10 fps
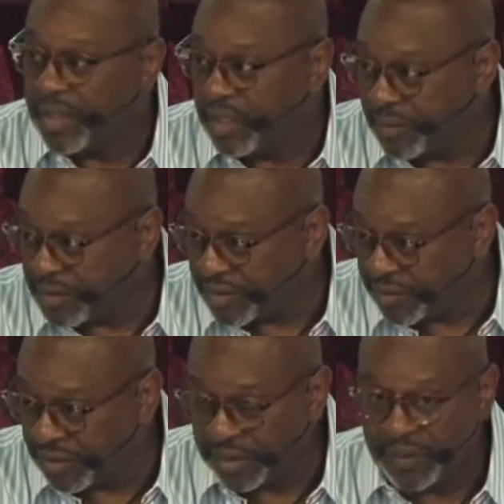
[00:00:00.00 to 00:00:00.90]
Here's the
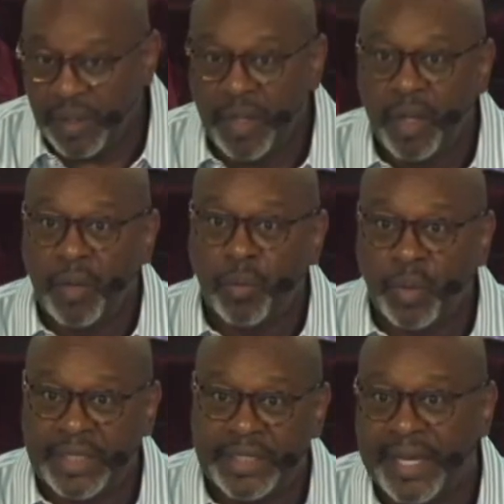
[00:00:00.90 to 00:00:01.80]
thing.
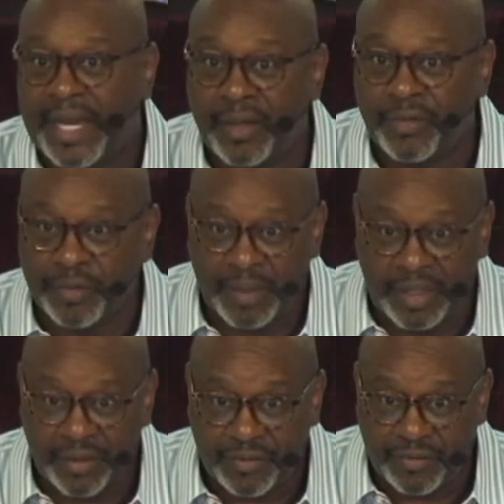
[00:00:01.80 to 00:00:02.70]
One in the house
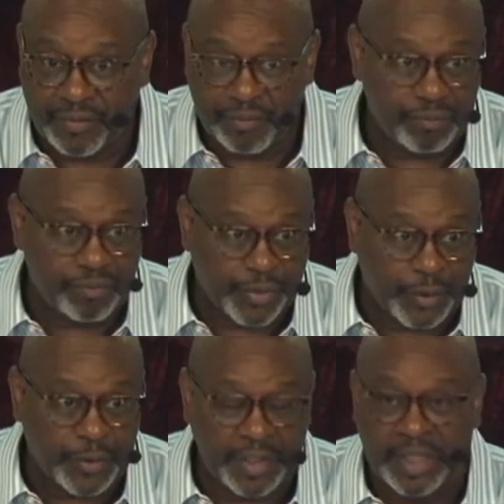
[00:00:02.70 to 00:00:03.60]
makes
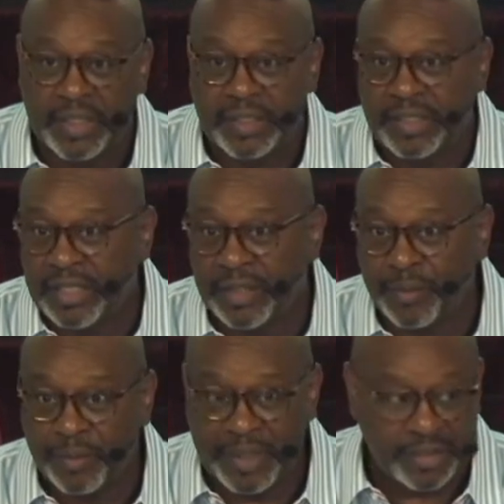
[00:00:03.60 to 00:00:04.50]
30, the other
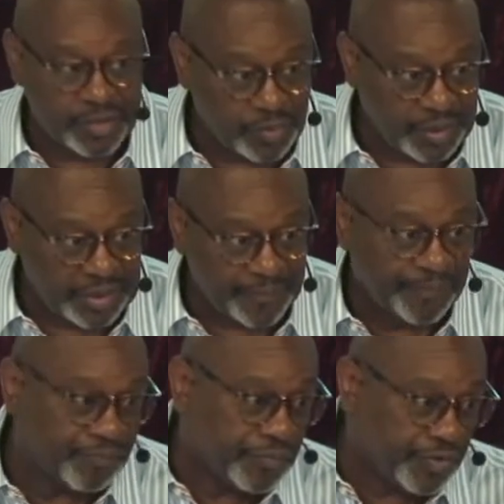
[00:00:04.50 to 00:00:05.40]
one makes 20,
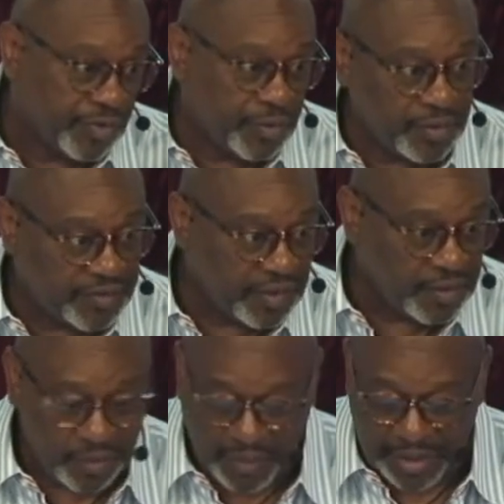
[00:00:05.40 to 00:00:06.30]
so you say
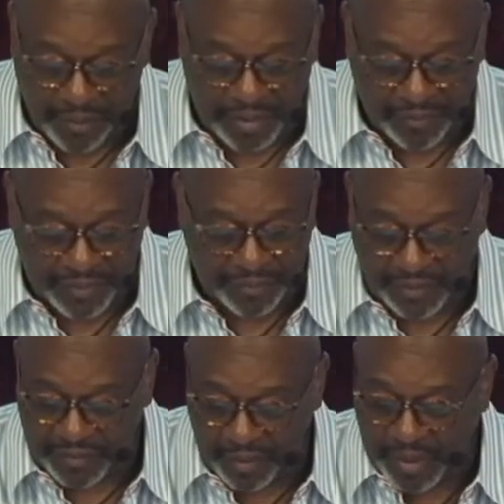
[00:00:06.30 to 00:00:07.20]
you're right around
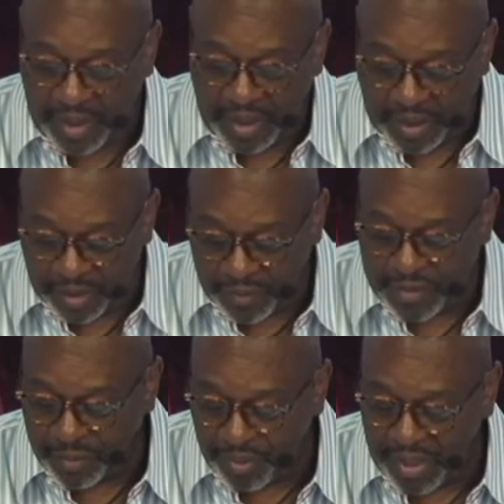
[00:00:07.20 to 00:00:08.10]
50-something. Here's
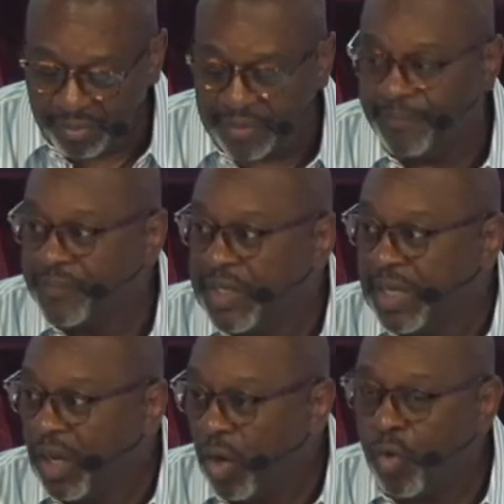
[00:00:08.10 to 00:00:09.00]
the problem.
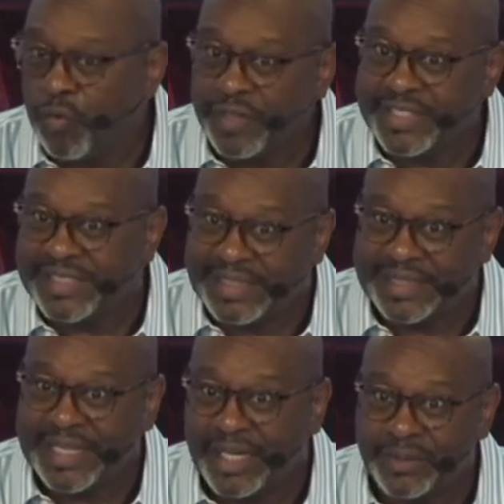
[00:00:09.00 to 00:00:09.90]
Over
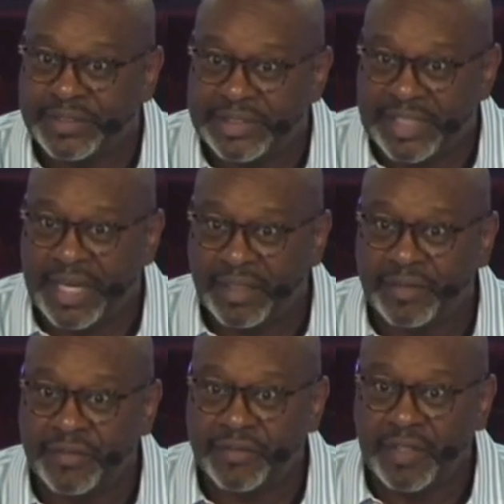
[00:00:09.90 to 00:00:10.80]

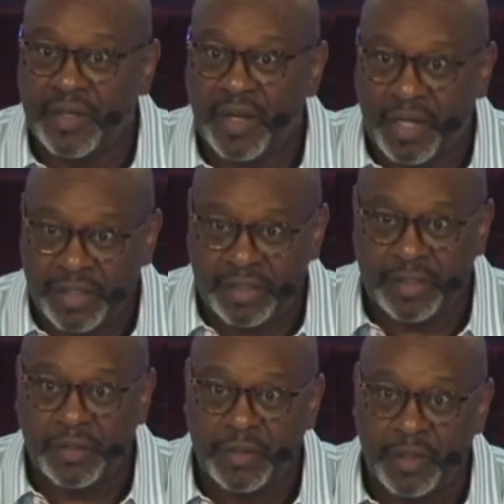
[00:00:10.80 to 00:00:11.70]
$10,000 a
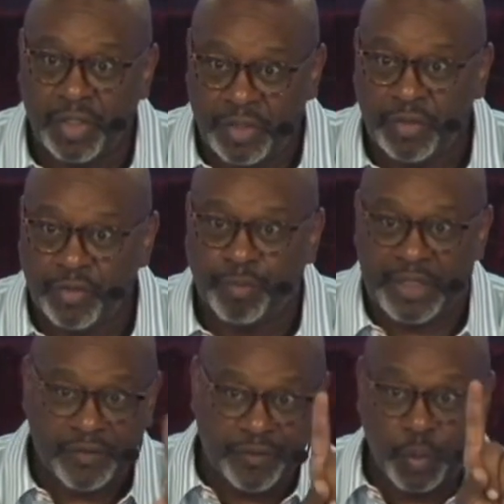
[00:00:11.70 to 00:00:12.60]
year you
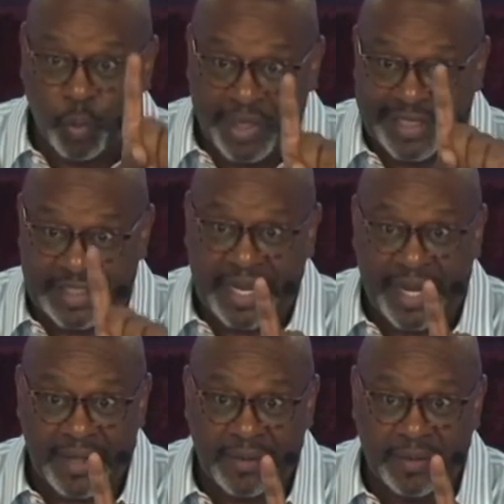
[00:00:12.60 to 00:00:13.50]
spend for one
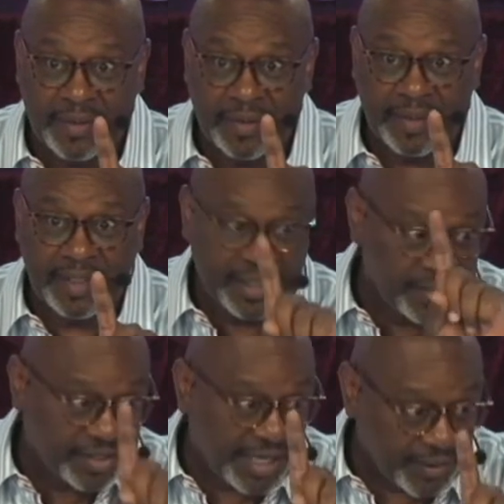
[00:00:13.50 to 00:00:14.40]
child
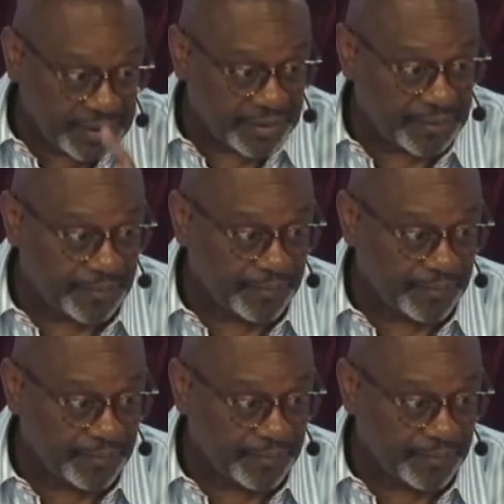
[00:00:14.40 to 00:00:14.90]
in child care.